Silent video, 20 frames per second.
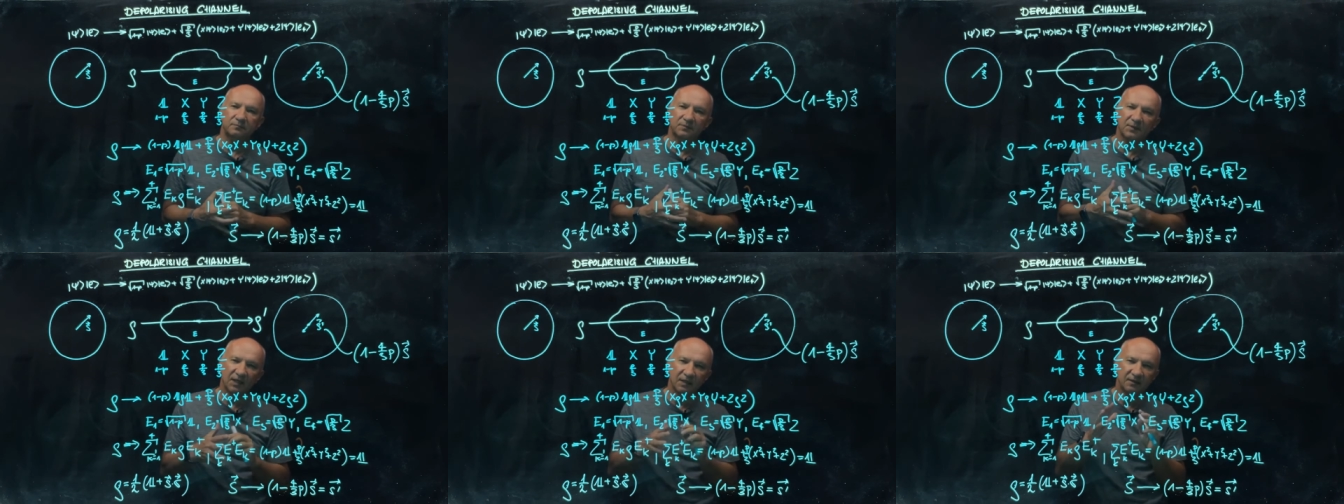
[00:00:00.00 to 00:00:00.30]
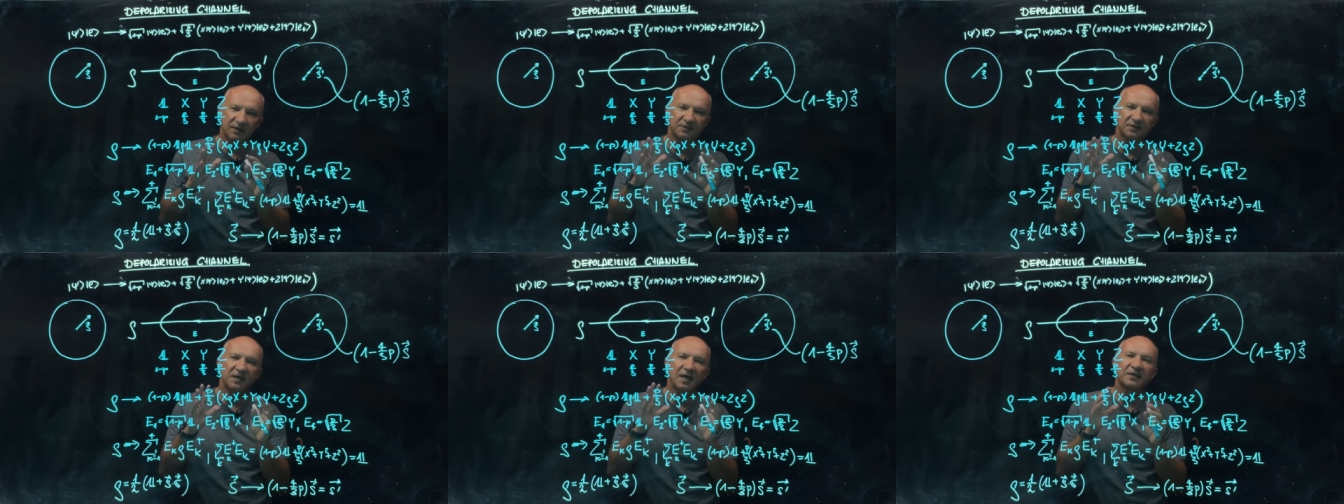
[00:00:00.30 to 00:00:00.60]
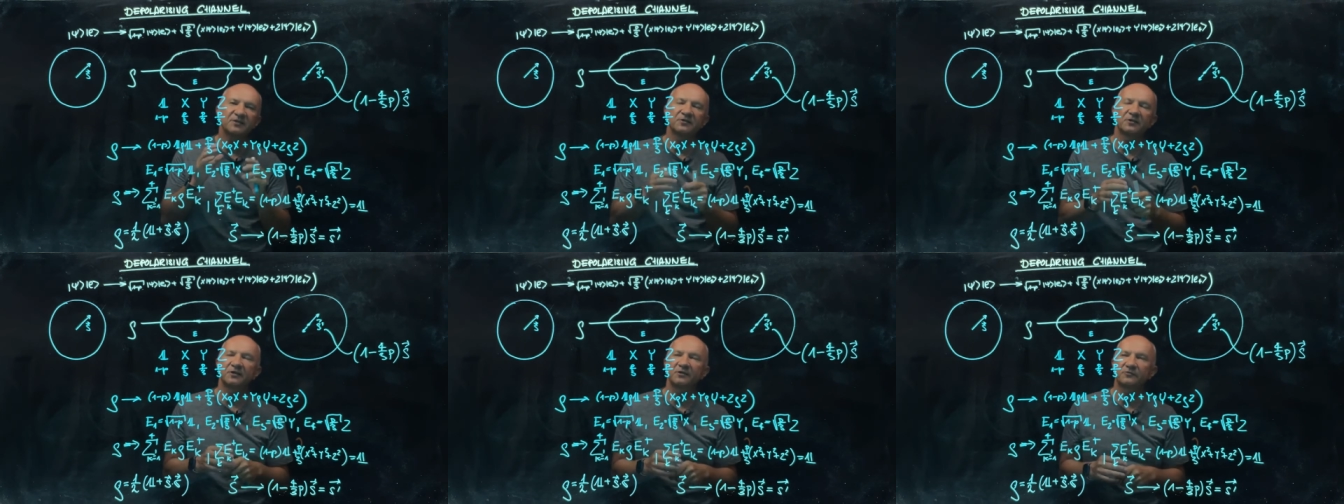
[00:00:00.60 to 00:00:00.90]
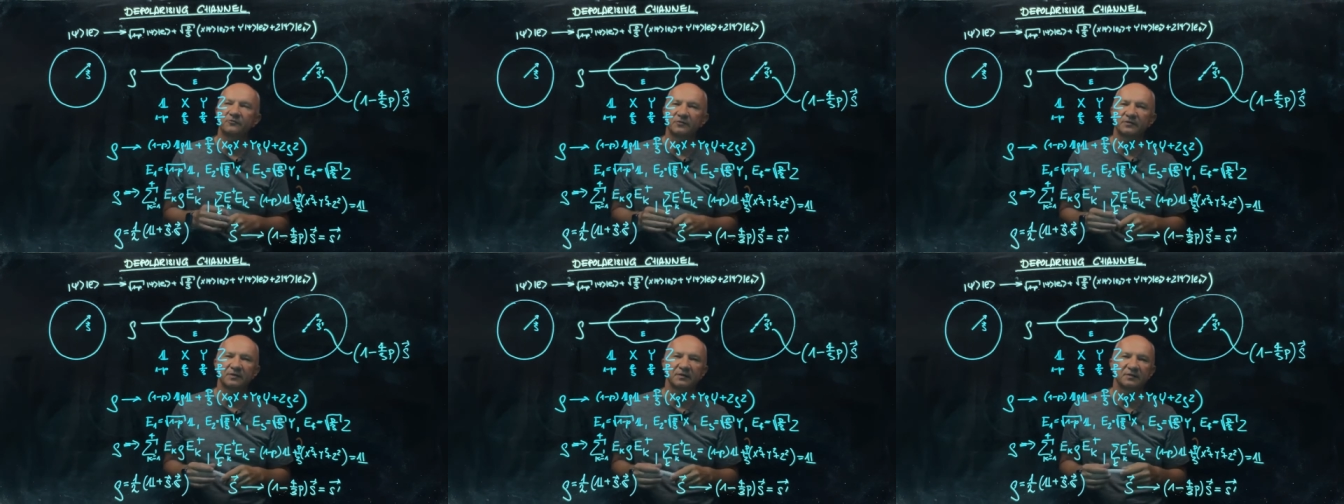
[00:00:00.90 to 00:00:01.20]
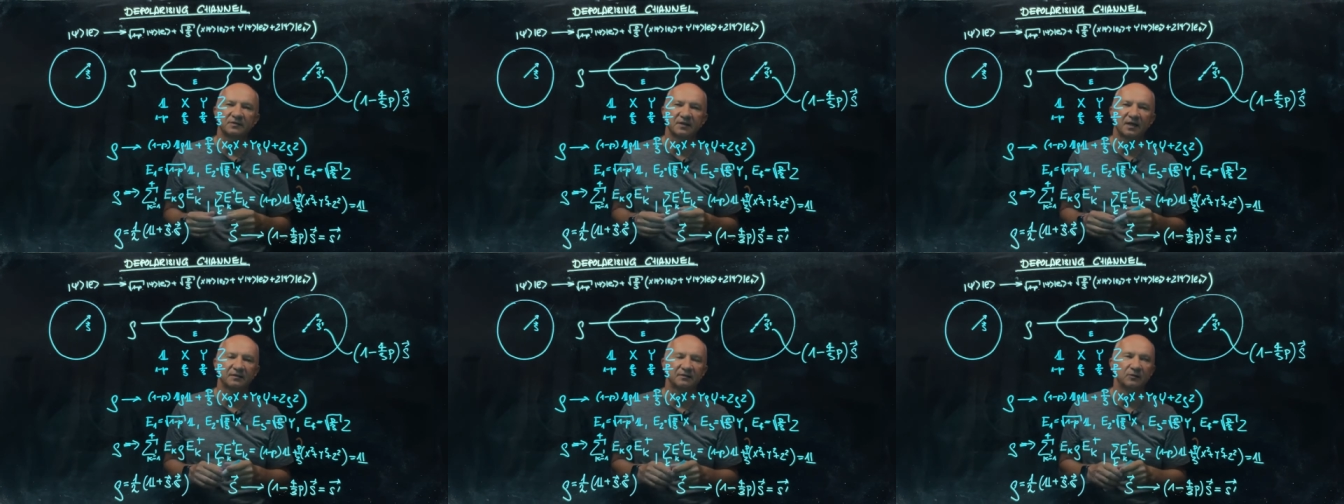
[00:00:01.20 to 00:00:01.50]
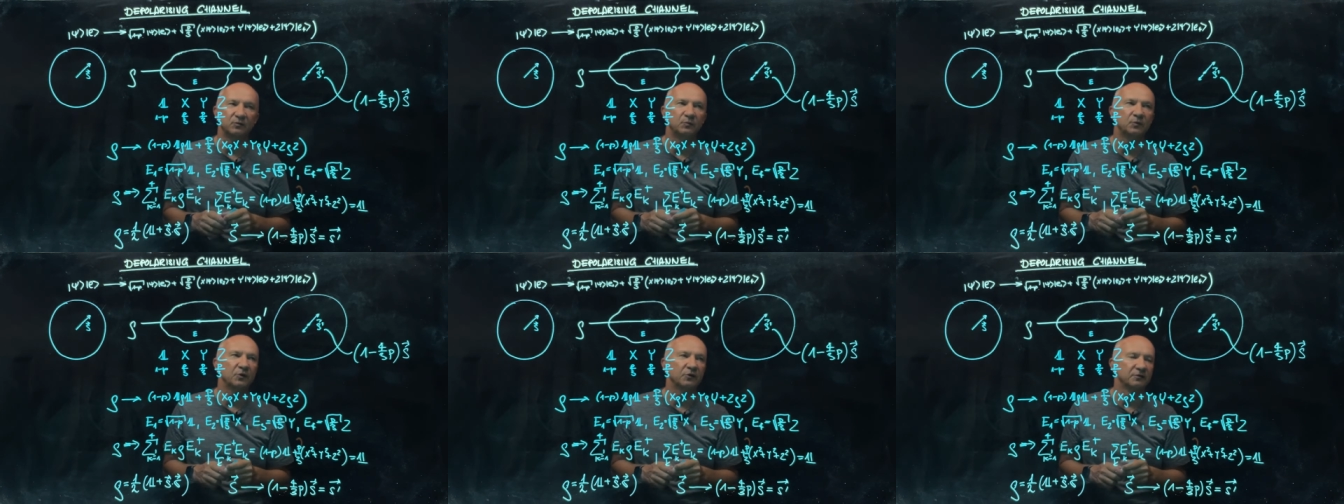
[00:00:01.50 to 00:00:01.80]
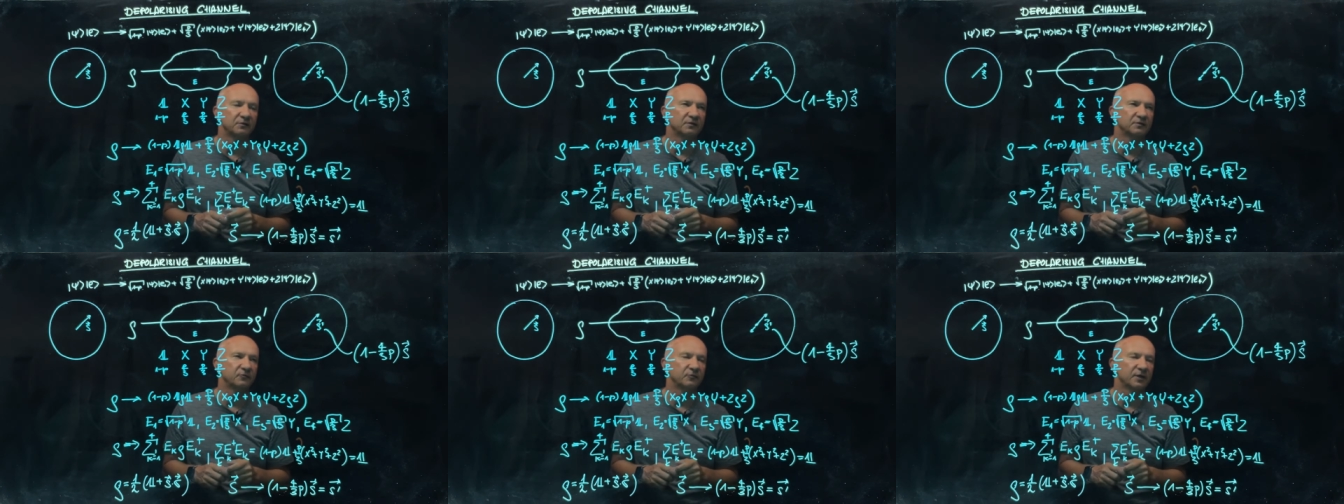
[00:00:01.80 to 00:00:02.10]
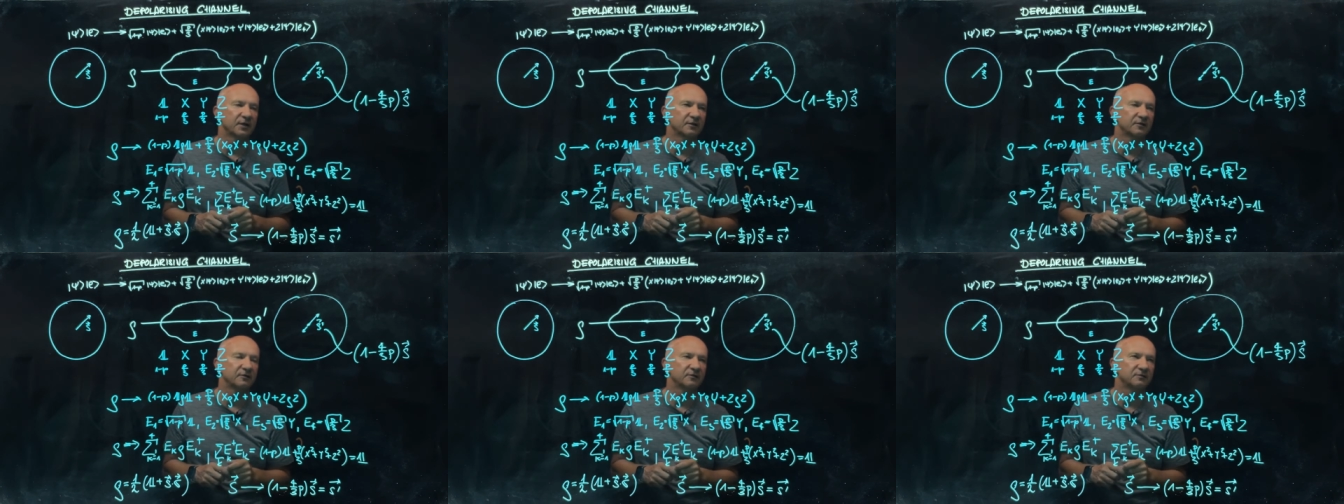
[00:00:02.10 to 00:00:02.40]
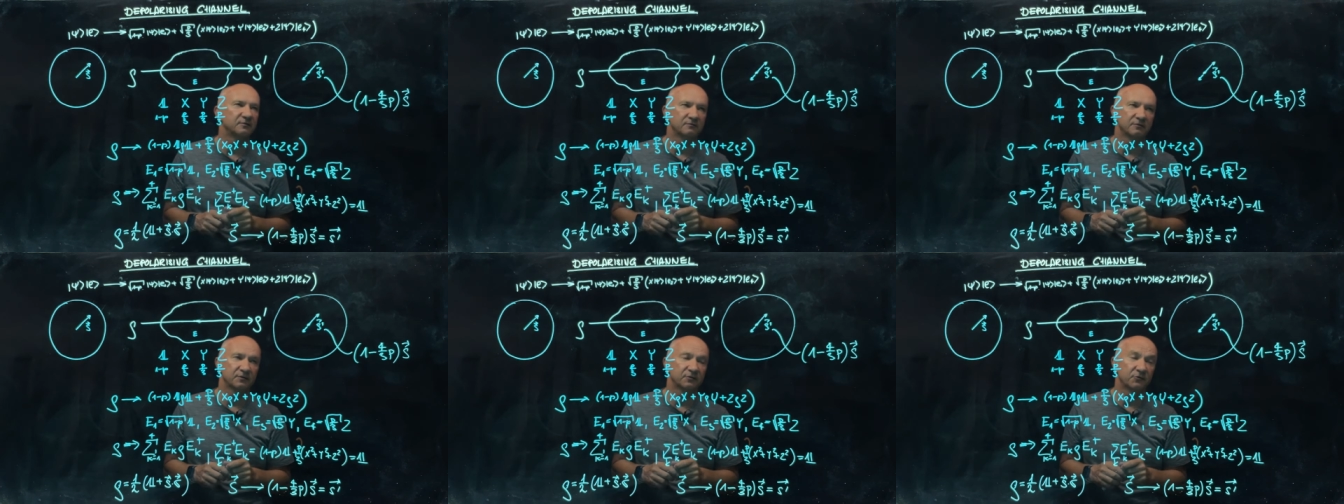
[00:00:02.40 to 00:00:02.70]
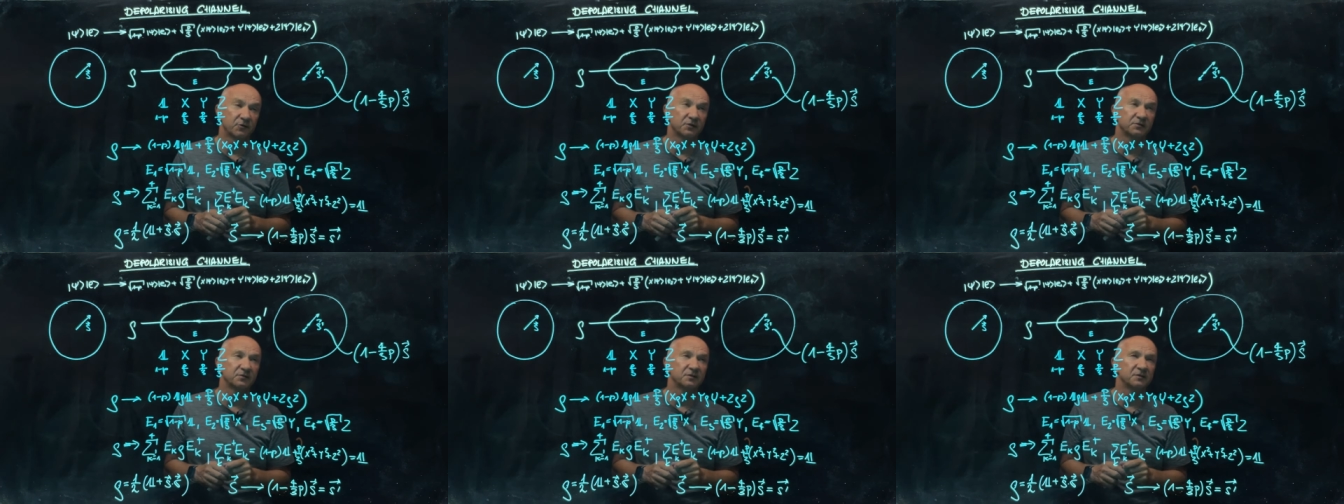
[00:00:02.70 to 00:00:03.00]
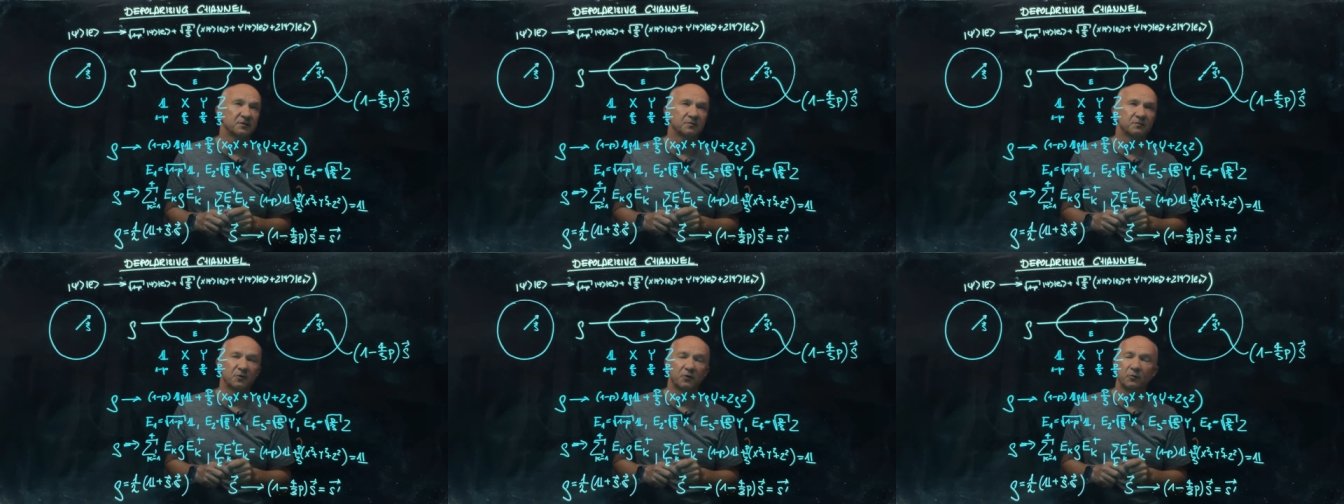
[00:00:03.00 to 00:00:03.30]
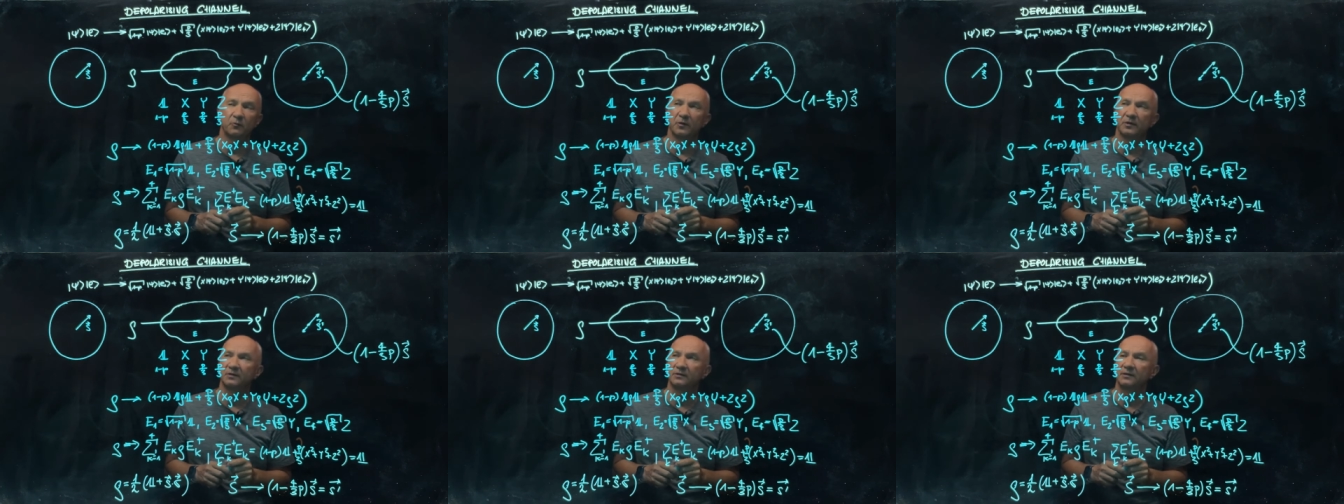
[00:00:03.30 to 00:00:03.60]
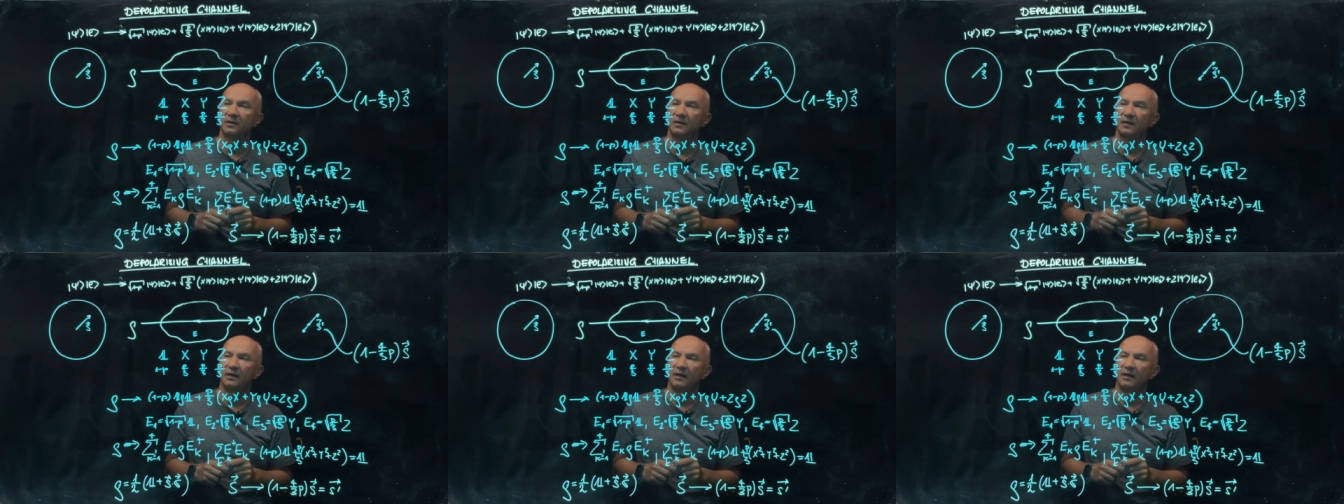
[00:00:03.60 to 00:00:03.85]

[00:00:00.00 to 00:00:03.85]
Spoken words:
that's actually an interesting subtle point that we are going to address in a moment.